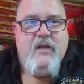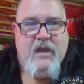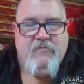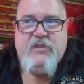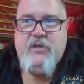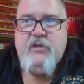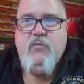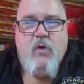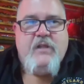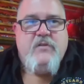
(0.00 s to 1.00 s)
Everything
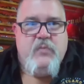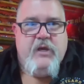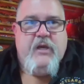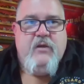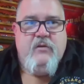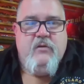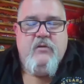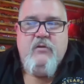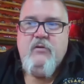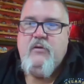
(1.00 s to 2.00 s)
you wanted to be
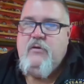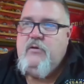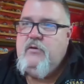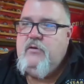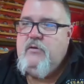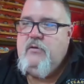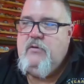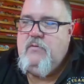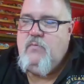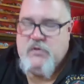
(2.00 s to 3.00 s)

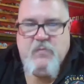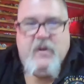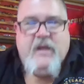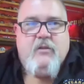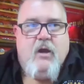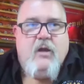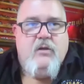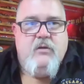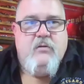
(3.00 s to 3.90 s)
was Mike Clark.